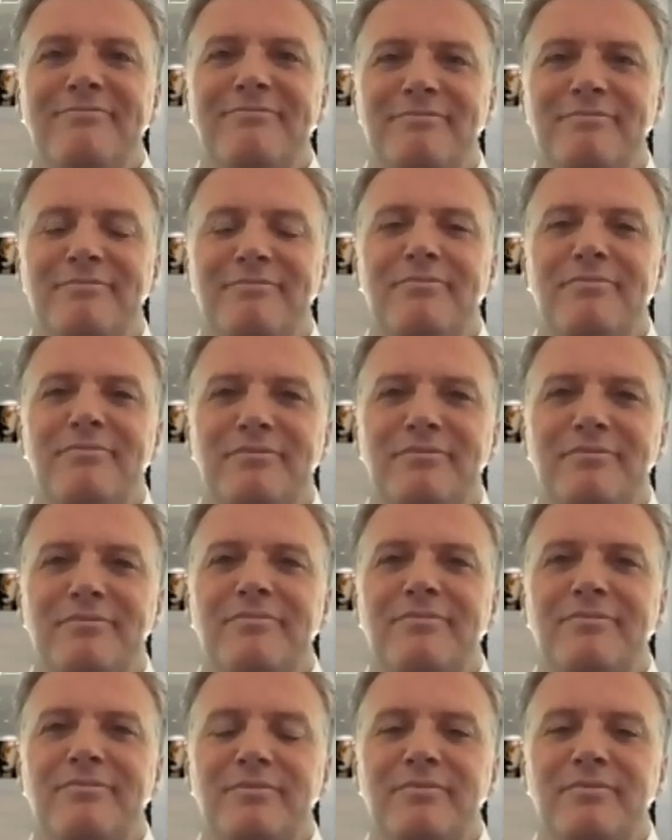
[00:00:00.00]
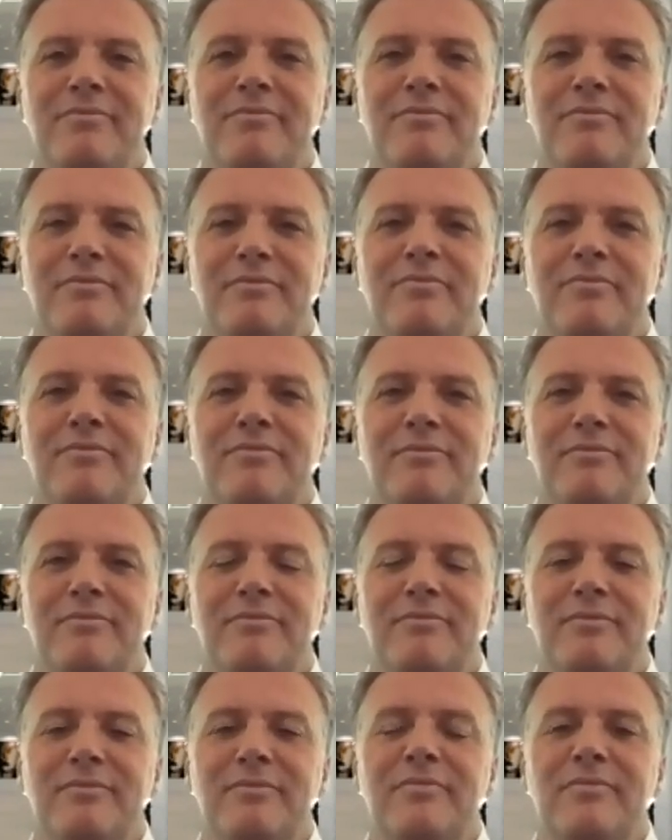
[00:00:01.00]

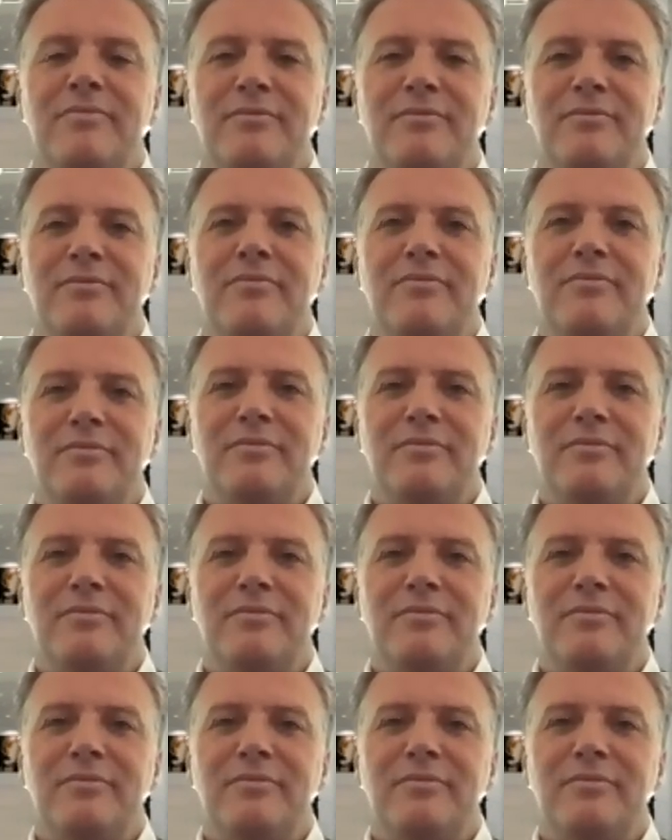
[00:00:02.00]
This person isn't speaking.